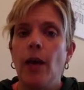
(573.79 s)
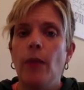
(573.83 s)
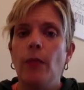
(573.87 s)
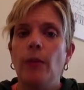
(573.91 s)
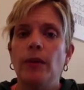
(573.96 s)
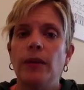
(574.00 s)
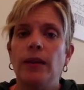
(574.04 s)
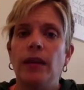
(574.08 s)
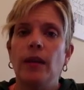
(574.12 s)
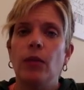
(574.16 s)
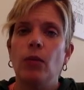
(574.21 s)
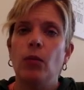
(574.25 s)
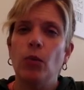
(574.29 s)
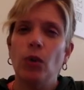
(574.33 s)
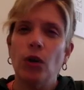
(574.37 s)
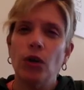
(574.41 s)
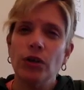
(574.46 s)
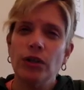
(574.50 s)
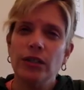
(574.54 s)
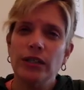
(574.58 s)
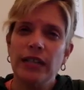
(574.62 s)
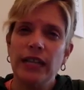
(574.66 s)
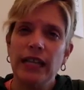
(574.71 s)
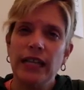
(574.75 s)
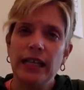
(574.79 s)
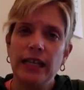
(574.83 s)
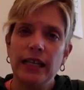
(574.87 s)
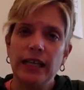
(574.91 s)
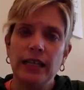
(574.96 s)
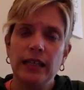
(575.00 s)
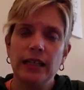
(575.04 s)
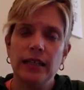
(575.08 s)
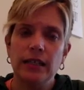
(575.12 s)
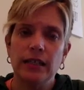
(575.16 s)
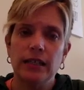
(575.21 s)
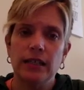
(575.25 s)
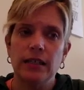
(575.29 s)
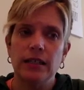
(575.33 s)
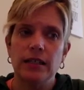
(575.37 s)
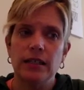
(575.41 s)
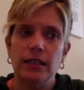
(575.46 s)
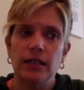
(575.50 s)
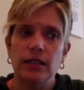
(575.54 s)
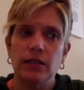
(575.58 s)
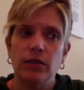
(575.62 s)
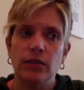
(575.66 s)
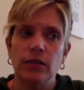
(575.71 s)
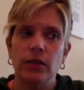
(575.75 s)
but they weren't taking into
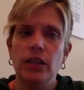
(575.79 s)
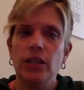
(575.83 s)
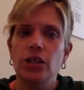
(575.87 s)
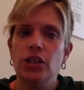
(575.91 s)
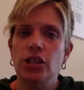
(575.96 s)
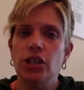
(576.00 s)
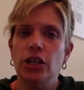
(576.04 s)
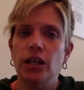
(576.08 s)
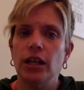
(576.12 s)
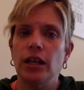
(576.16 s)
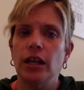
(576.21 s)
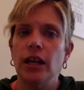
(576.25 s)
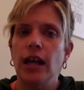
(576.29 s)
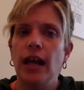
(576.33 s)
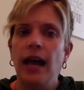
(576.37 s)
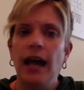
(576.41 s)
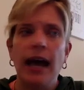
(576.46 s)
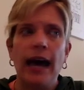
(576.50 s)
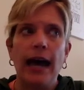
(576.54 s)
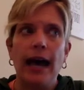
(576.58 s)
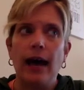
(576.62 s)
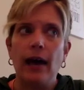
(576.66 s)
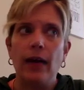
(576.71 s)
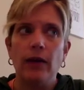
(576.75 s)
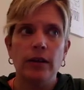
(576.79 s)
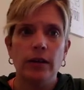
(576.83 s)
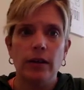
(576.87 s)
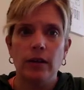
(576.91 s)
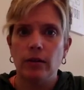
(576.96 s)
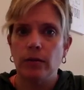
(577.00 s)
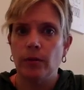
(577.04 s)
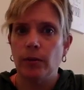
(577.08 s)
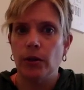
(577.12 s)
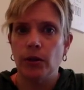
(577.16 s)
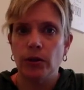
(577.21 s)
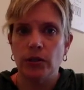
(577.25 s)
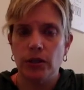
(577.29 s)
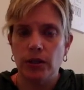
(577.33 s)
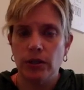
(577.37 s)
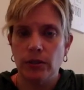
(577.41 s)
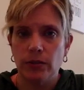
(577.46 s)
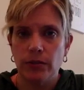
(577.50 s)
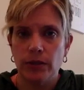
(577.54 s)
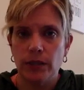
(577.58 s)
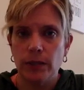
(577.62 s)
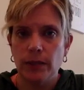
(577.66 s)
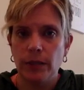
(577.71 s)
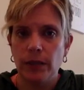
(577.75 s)
consideration how the other person
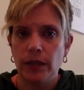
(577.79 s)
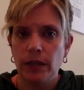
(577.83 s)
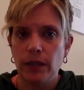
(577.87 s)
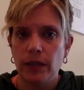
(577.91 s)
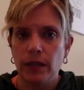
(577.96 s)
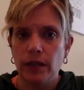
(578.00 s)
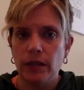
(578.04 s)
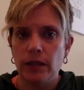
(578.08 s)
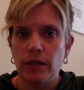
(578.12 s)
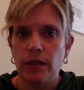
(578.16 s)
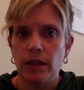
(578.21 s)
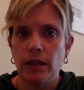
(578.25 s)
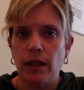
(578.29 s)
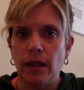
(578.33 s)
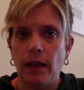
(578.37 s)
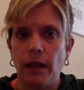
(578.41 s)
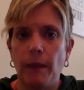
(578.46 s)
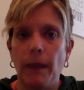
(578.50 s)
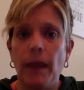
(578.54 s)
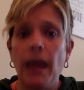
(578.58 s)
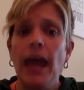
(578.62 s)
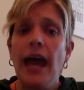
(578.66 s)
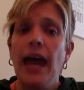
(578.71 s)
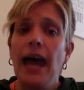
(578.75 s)
was speaking to them.